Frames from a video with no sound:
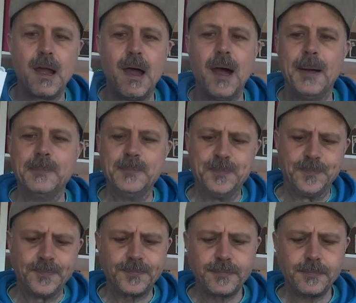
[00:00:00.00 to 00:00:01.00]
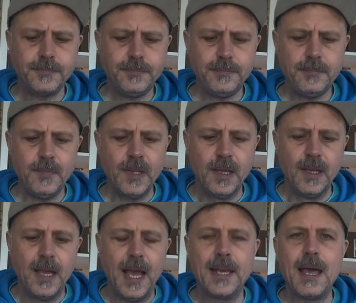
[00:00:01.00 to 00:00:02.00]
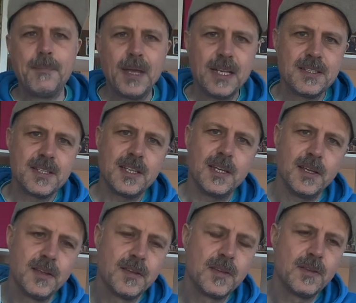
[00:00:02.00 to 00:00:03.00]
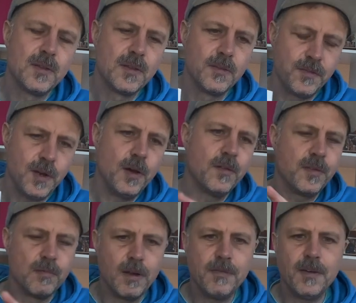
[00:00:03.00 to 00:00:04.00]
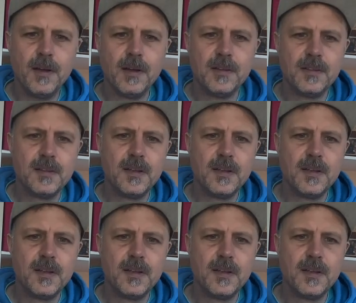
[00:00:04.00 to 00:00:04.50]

And that means that the flow of the river